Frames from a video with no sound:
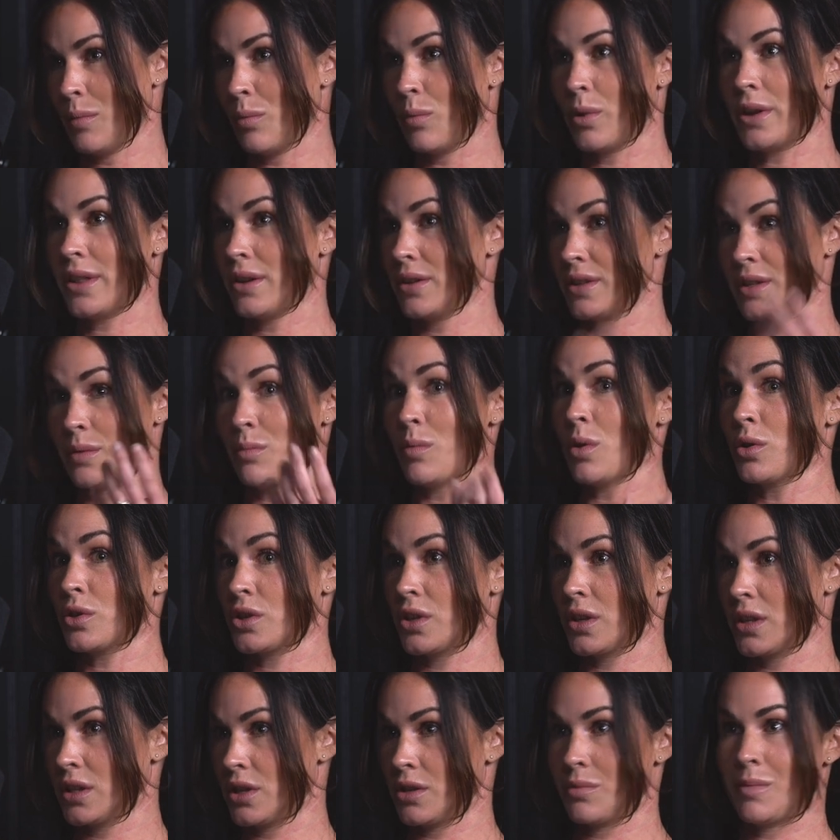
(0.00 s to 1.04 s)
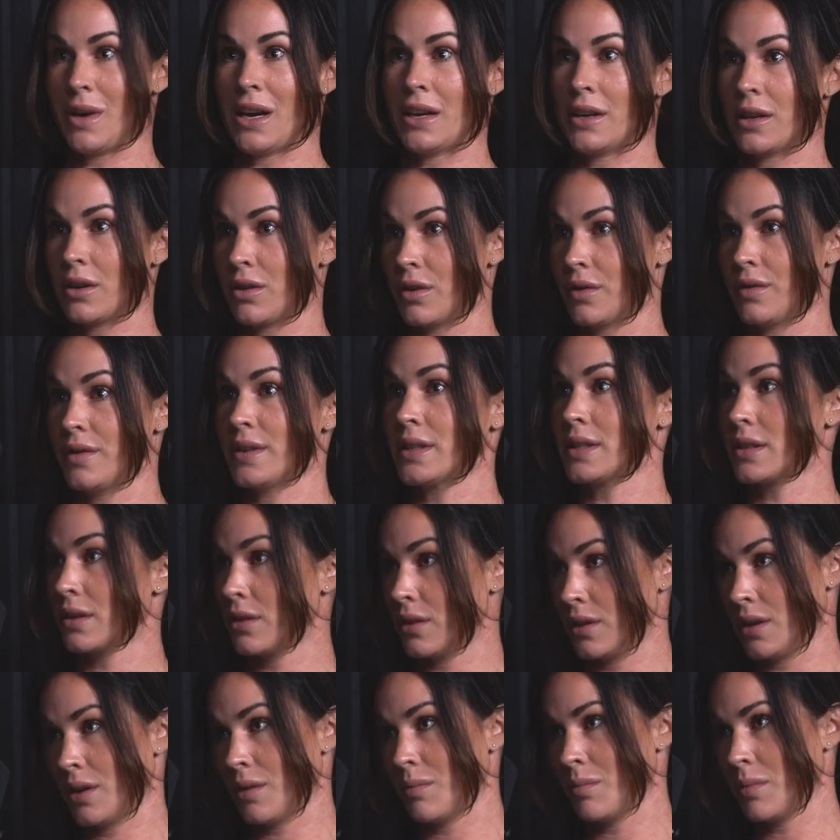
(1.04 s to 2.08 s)
whether it's emotionally traumatic or
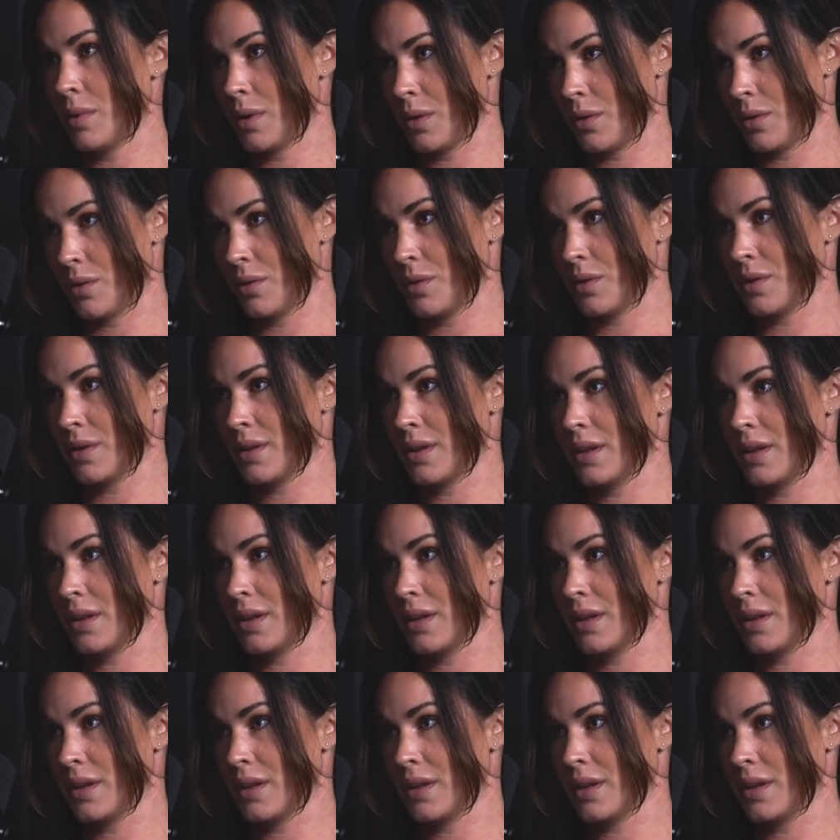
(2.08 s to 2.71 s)
physically or both.